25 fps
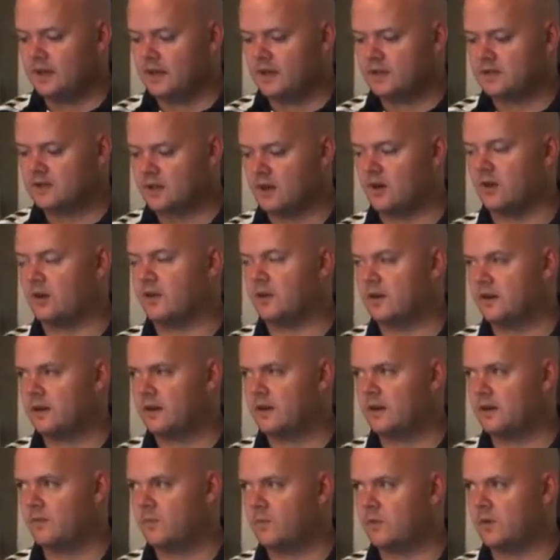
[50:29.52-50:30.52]
So
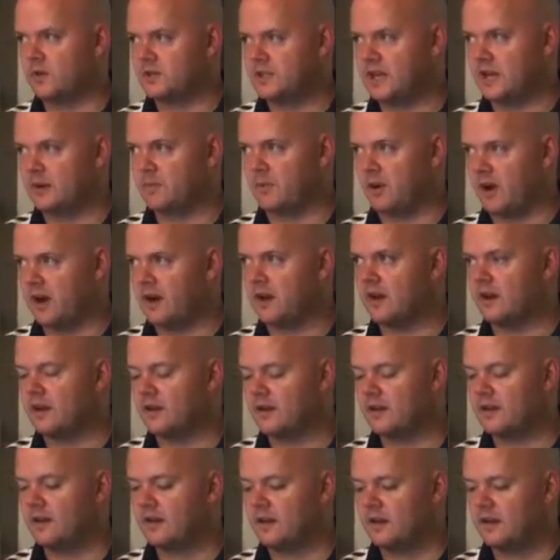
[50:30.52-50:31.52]
we're going to take a break,
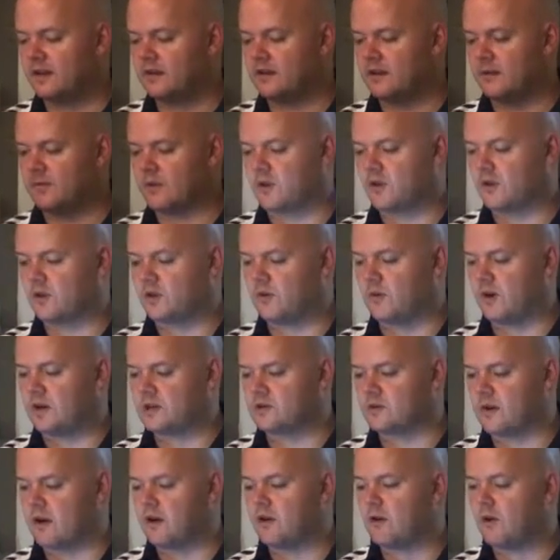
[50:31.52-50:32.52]
then we're going to go on
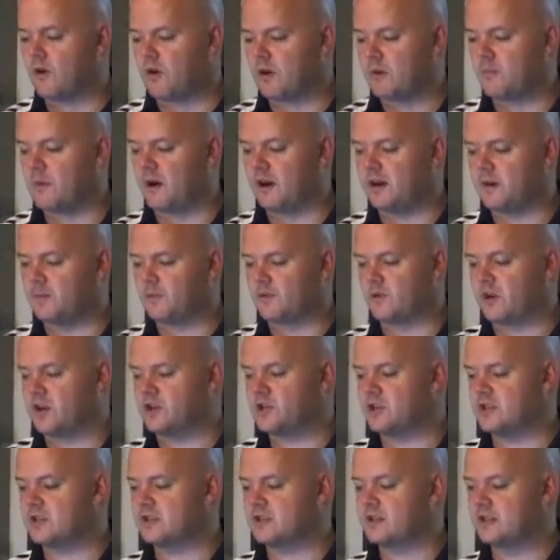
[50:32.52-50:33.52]
to our lower body
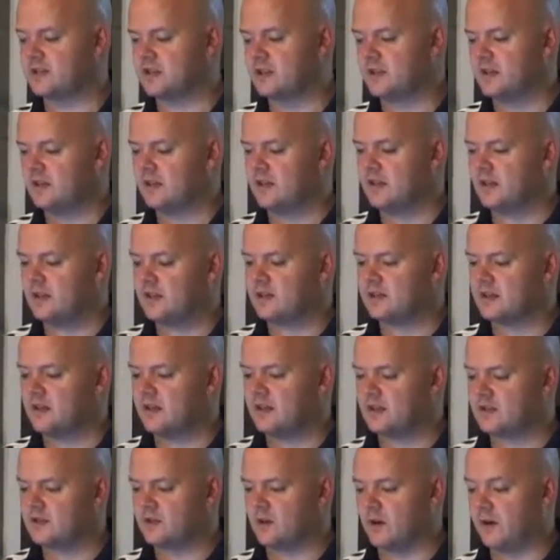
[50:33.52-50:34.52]
progressions.
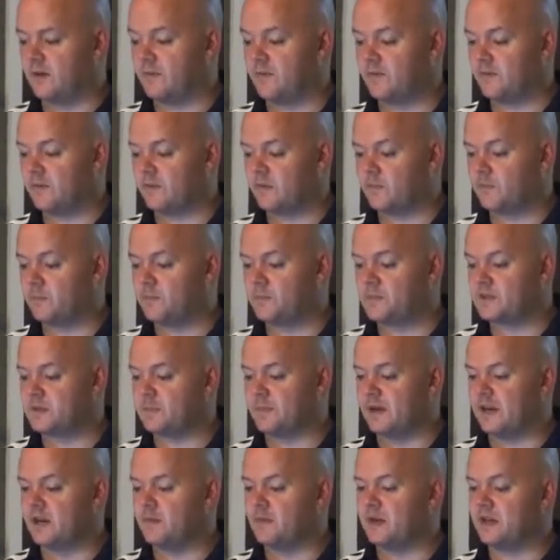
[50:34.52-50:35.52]
So I've
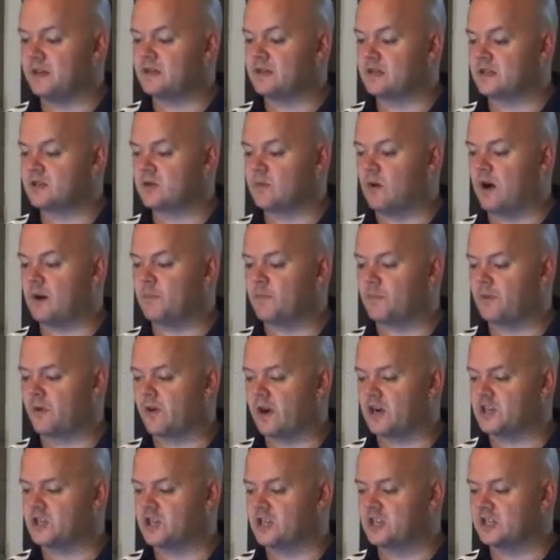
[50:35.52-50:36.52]
split them into squat
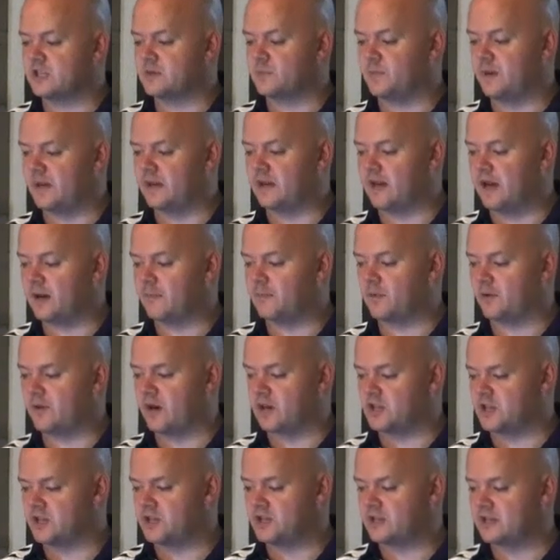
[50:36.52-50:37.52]
progressions, split leg
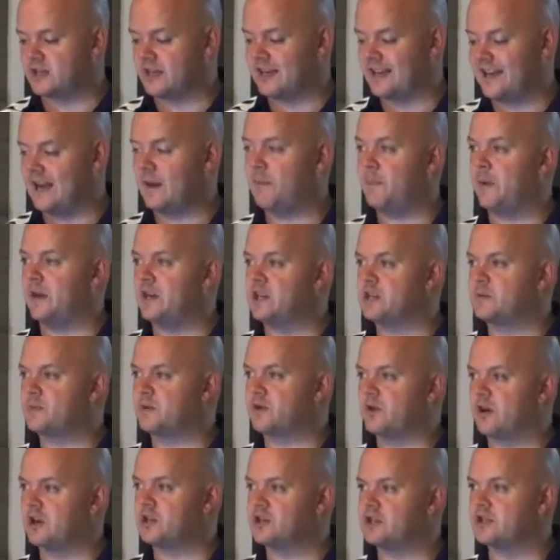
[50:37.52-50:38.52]
progressions, hip hinge
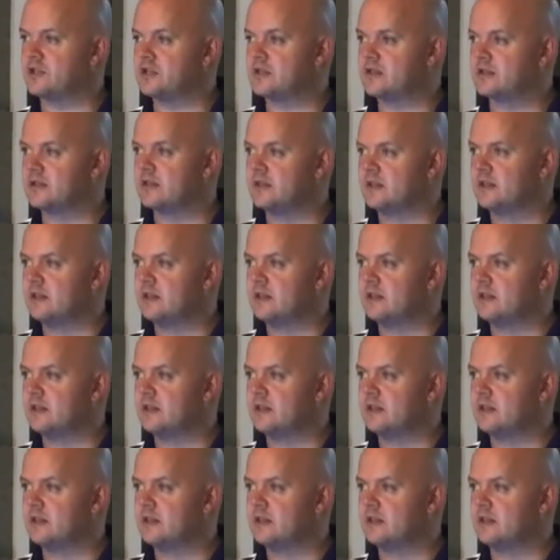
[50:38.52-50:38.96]
progressions.